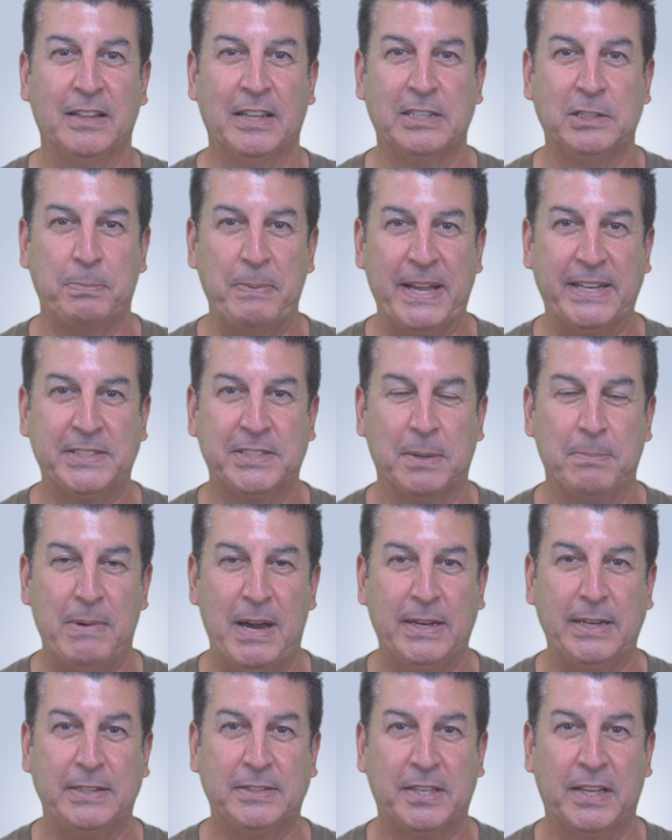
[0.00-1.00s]
Let's make some
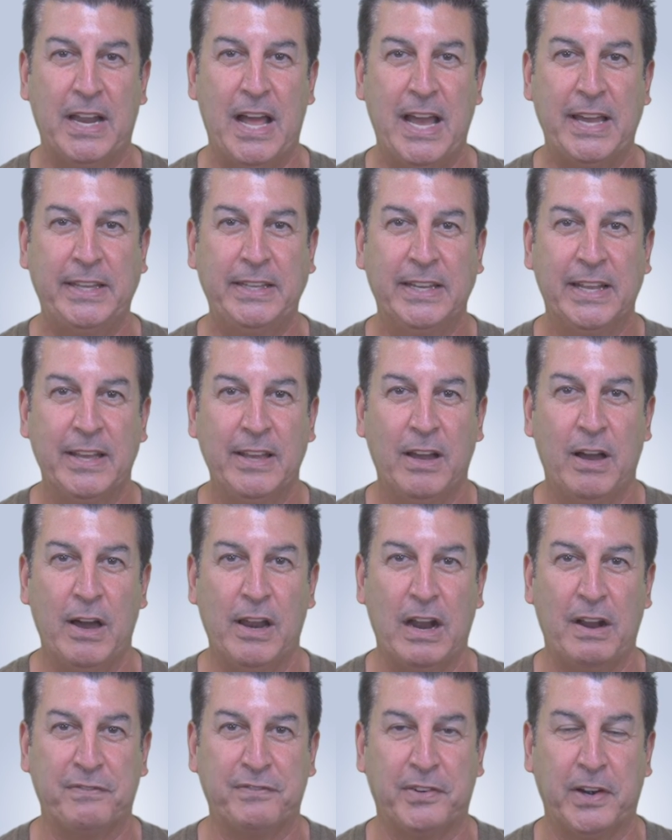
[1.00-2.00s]
money tonight
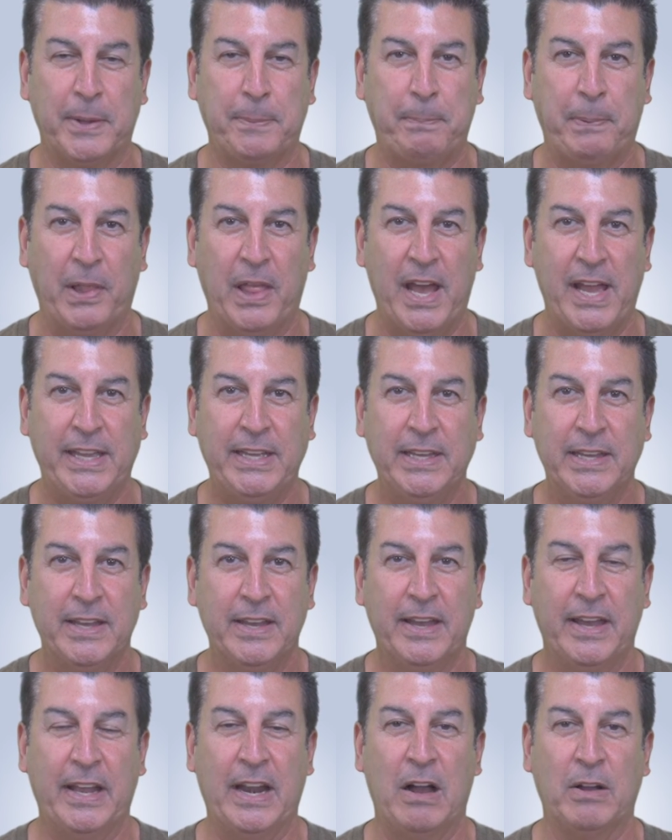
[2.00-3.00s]
on our free play,
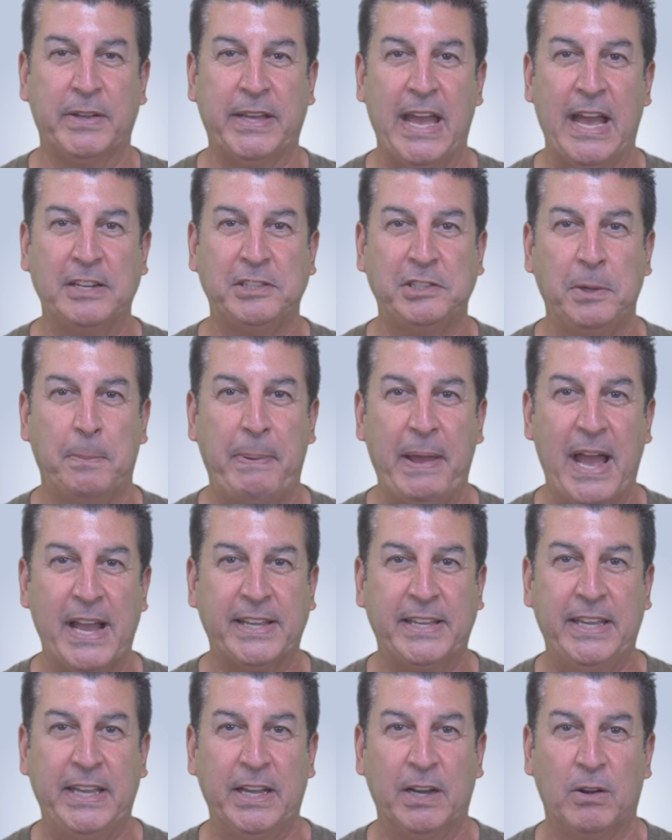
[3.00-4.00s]
and I'll catch you
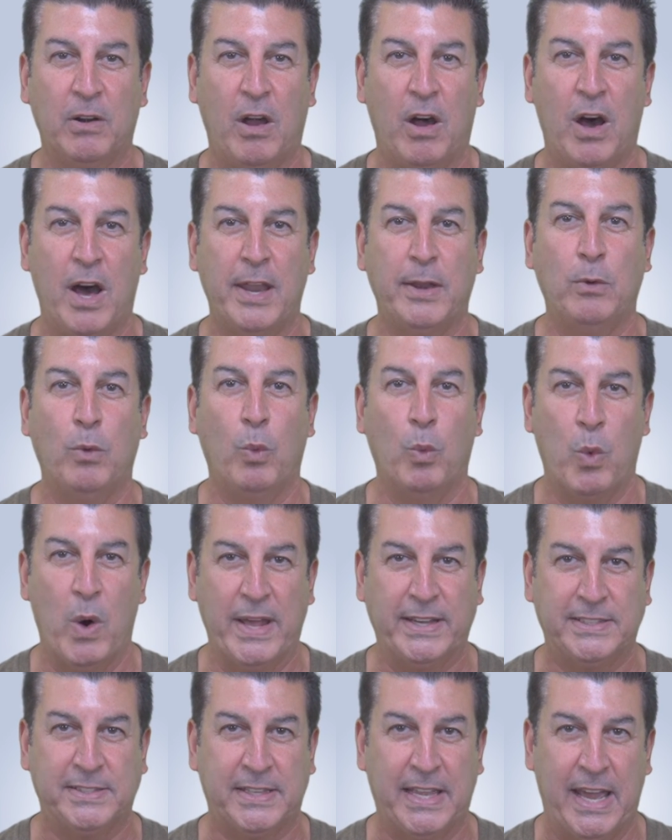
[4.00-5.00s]
back here on
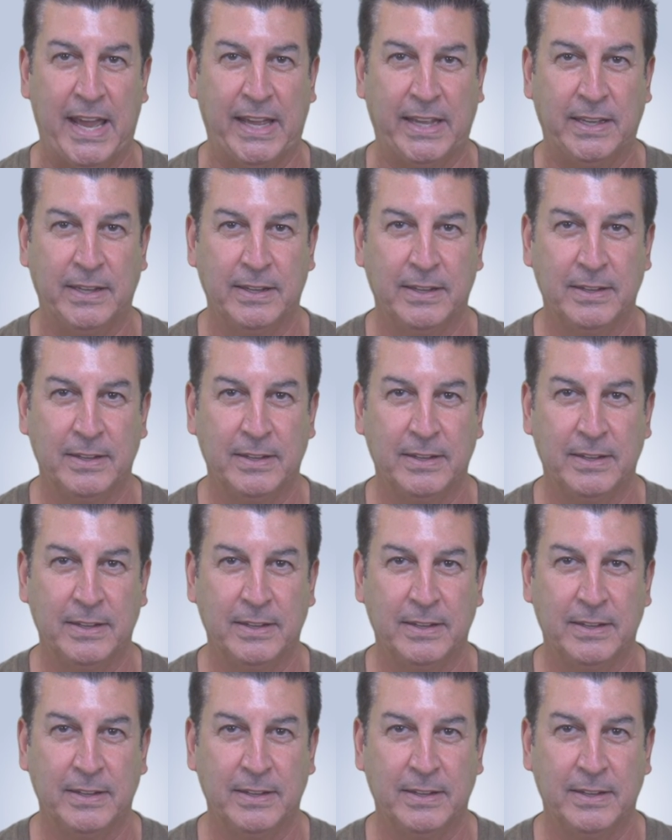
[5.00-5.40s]
Wednesday.